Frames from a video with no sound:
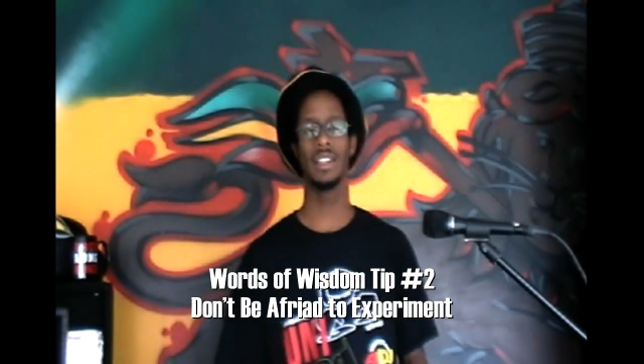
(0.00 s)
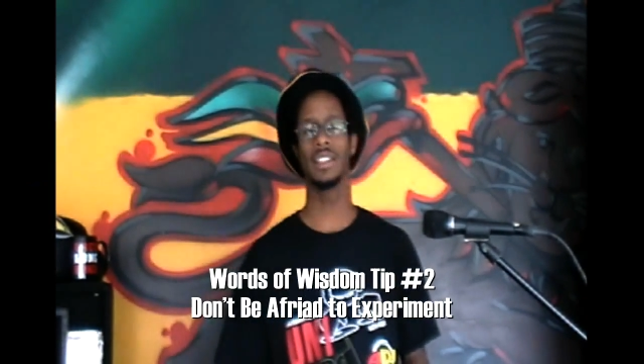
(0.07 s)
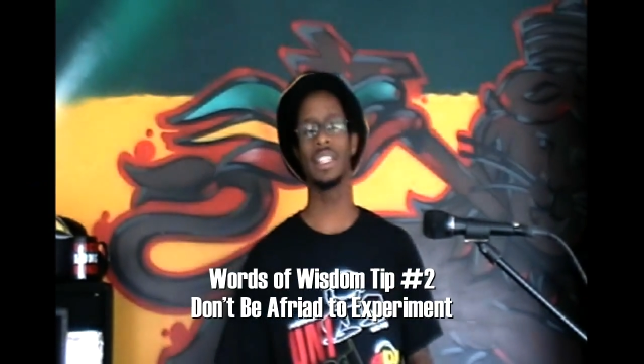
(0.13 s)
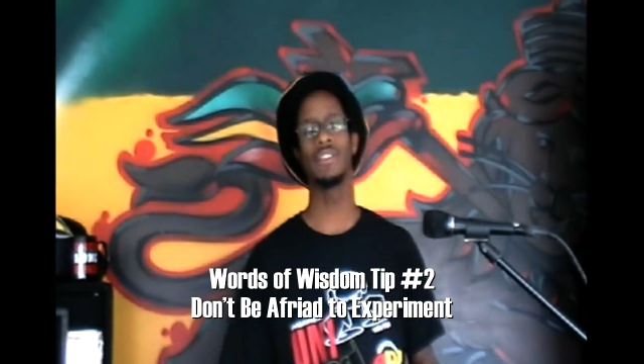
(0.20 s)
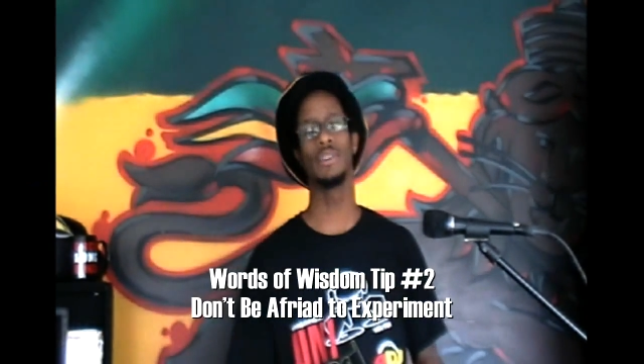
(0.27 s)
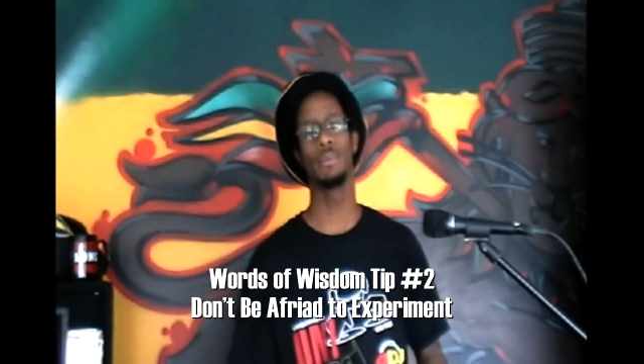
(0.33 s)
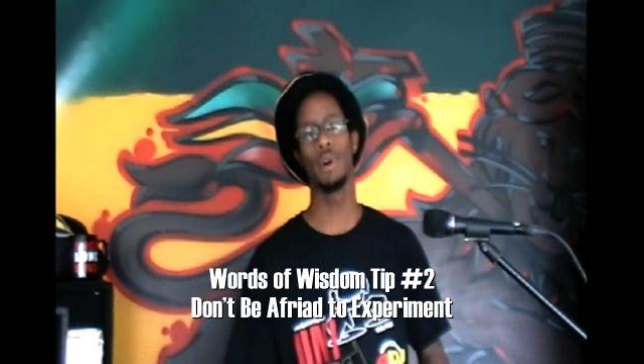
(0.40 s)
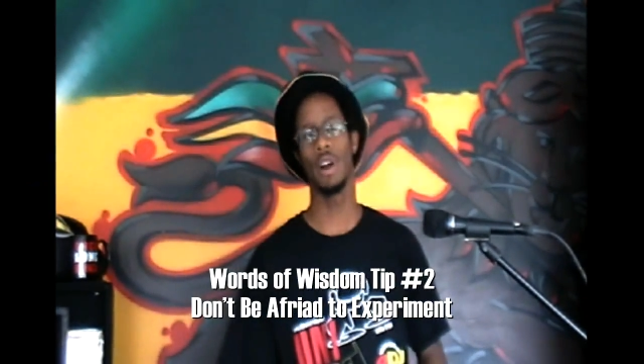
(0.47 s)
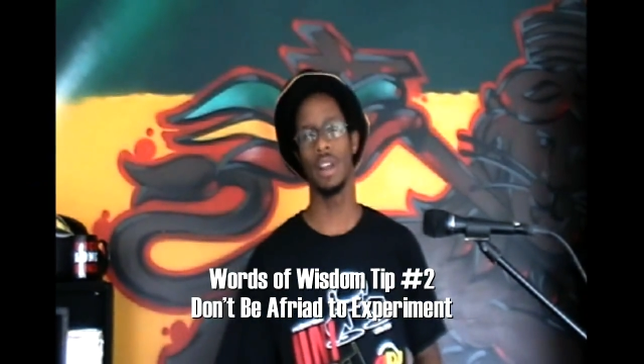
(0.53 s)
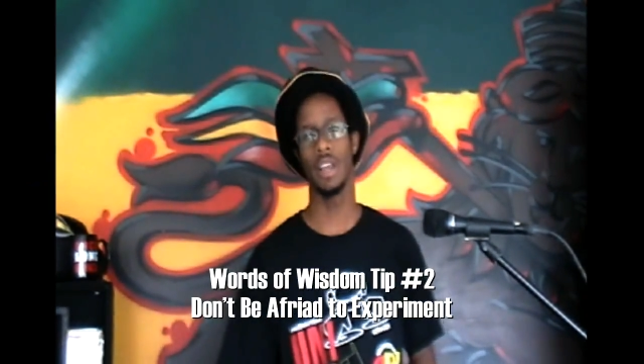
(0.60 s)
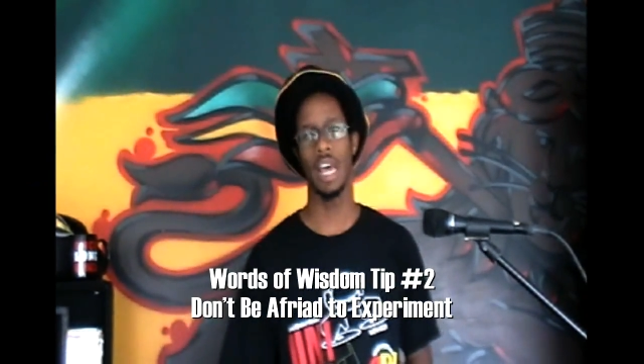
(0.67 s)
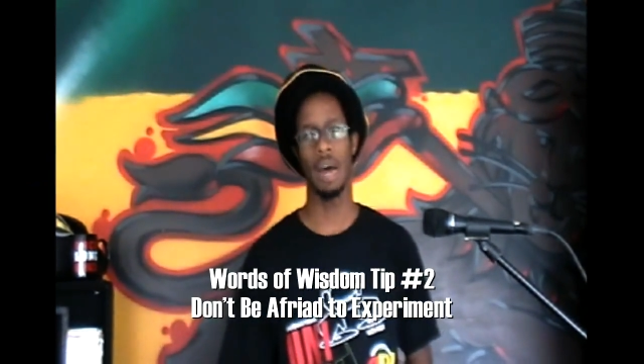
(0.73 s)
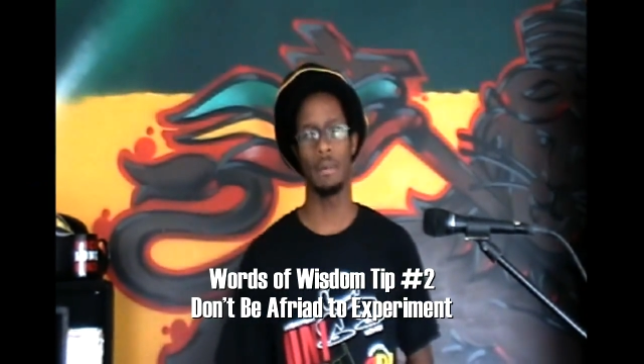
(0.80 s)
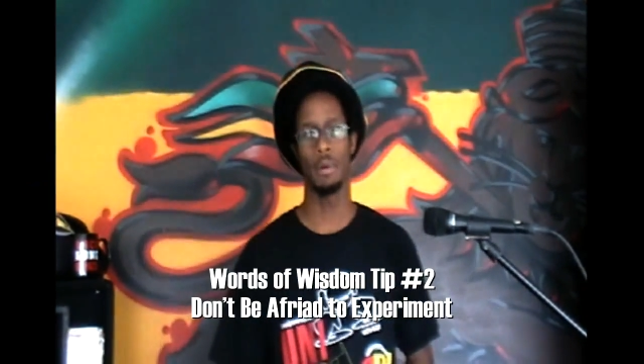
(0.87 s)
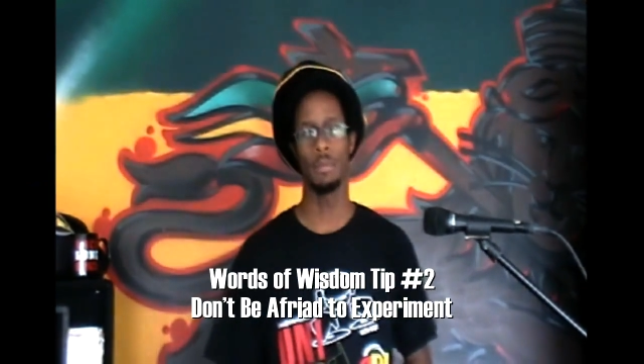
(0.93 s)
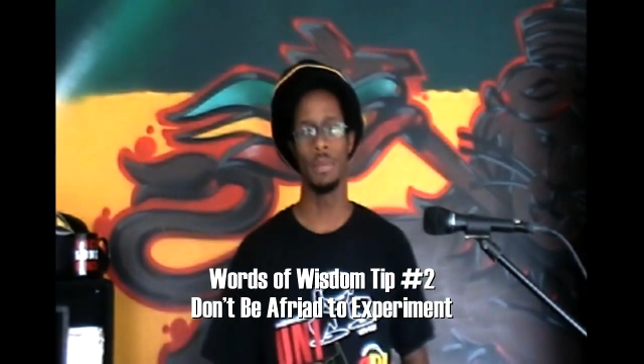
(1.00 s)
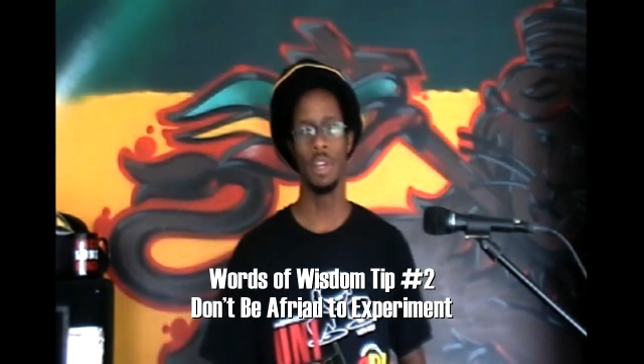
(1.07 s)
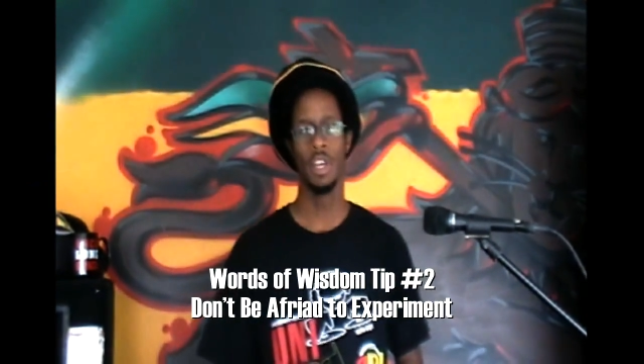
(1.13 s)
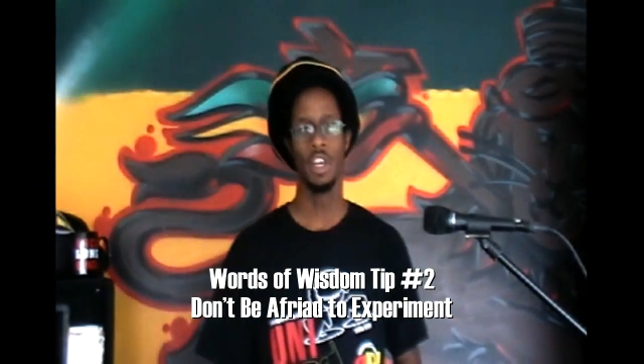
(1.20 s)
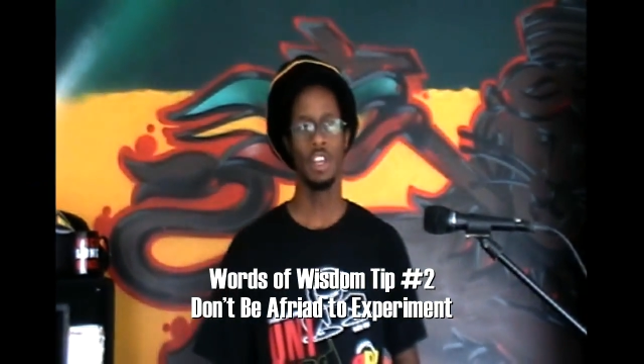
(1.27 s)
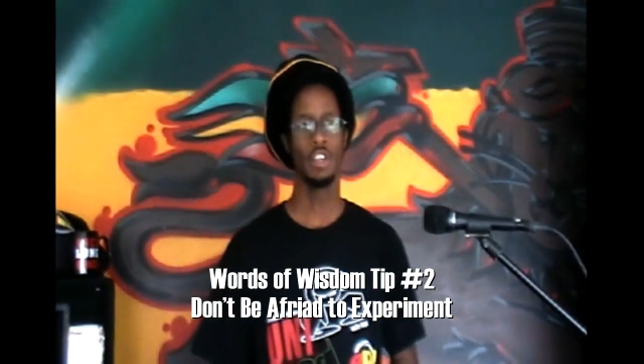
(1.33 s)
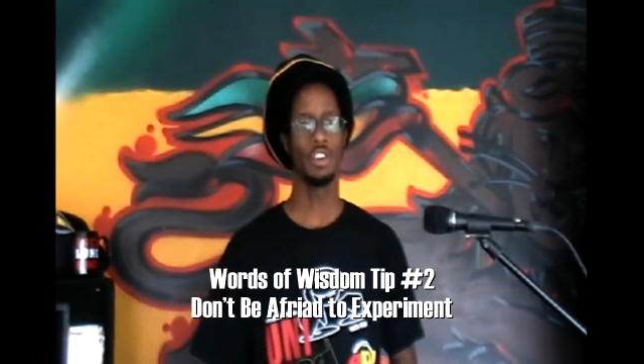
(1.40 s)
Stephen Marley album,
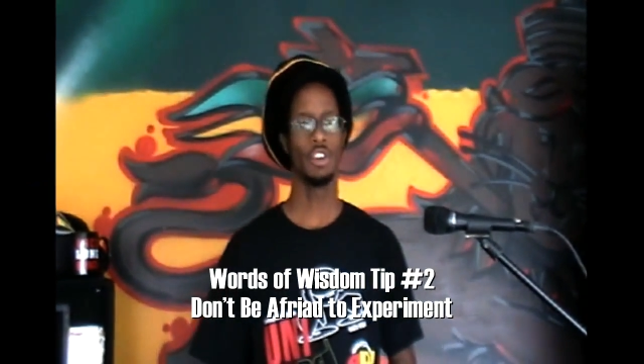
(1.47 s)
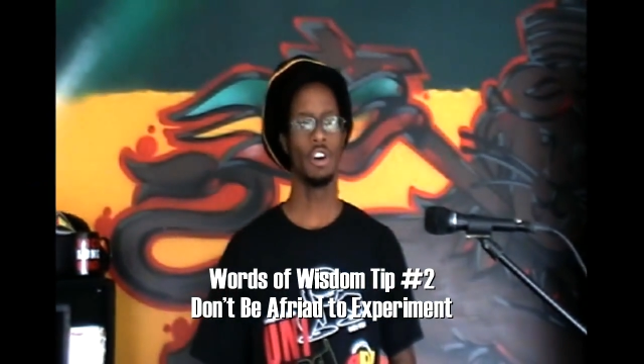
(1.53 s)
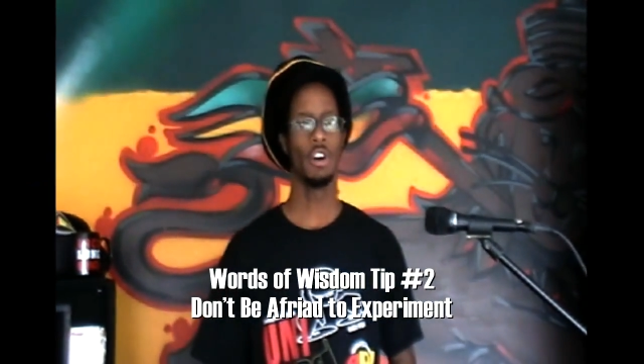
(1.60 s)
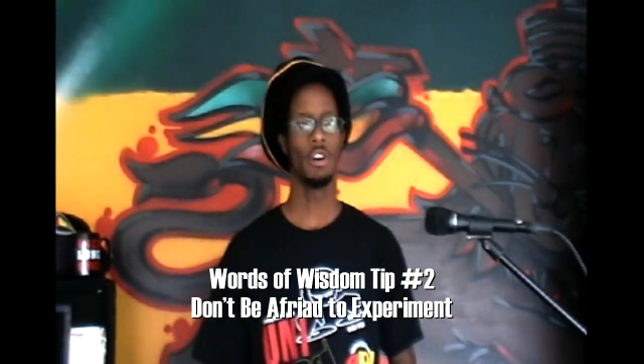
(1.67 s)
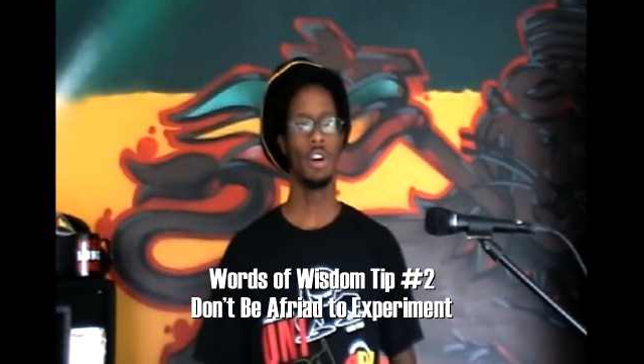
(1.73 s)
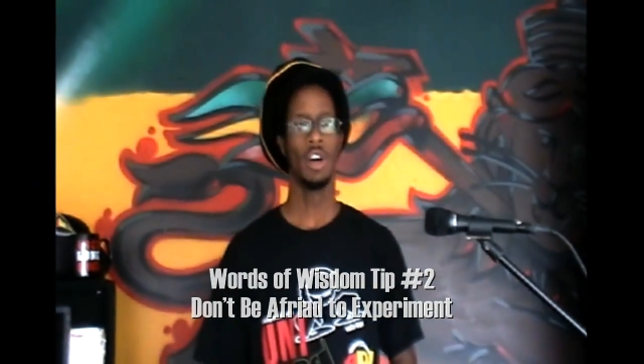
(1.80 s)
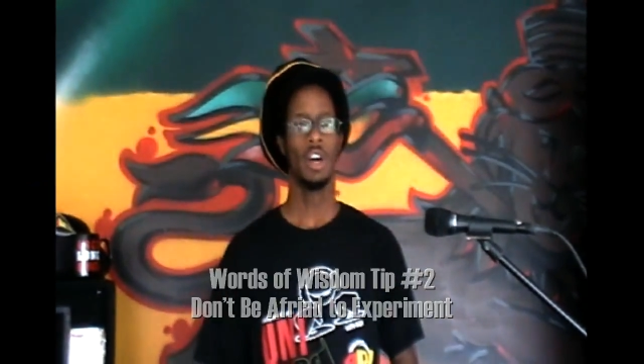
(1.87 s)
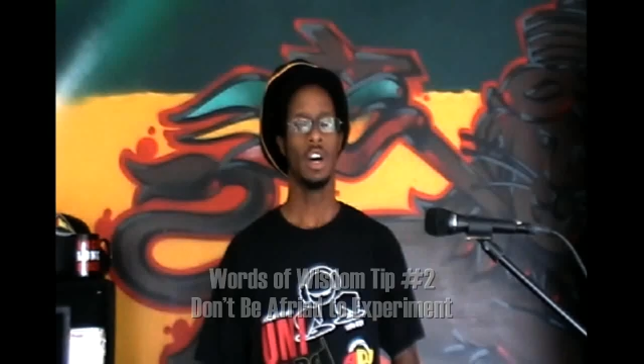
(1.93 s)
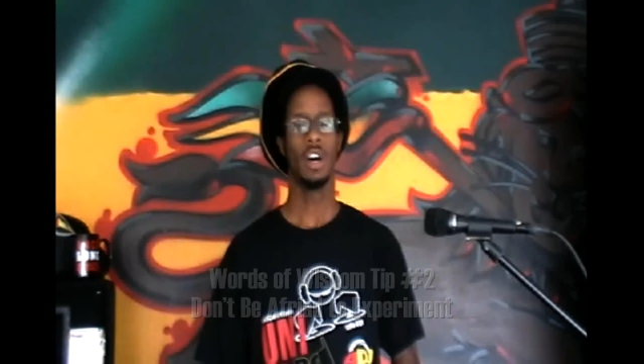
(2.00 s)
you know,